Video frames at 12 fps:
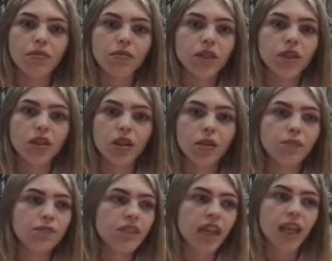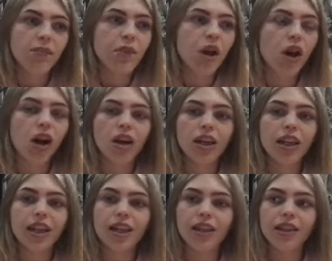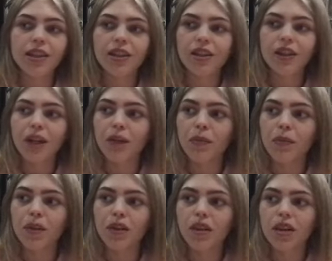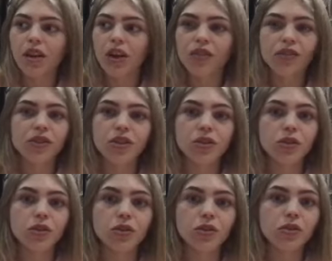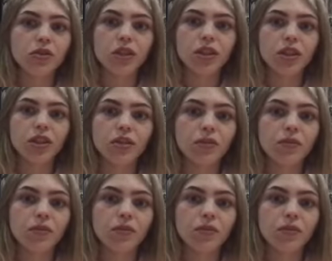You know, take part in after school, you know,